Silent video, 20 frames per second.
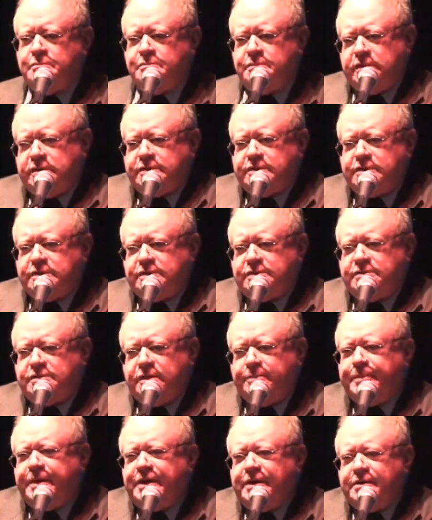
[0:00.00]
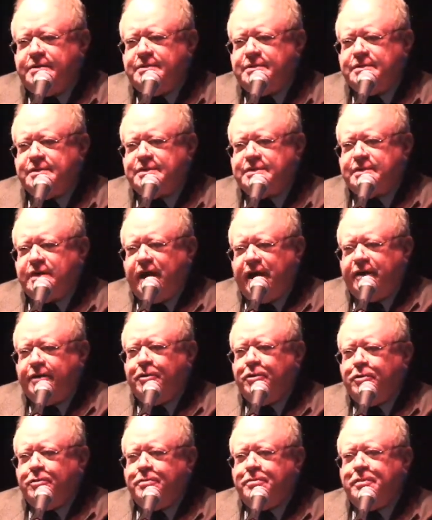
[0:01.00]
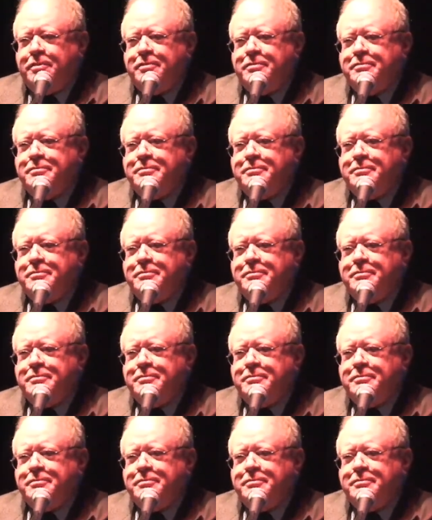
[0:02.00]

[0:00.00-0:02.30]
It's the means, I hope.